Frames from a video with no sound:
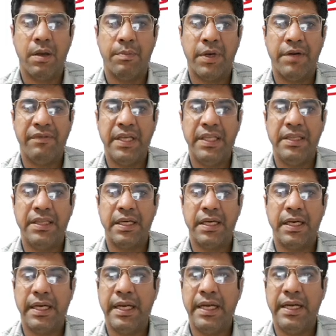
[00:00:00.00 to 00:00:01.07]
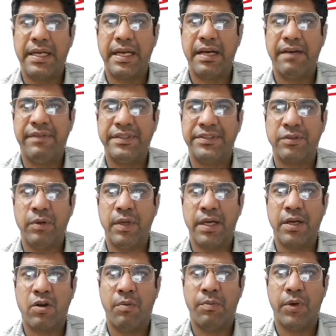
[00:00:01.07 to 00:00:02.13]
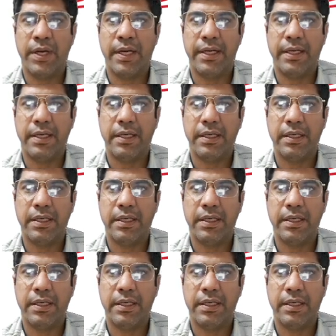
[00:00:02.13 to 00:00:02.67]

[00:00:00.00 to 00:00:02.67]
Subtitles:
between the intravascular component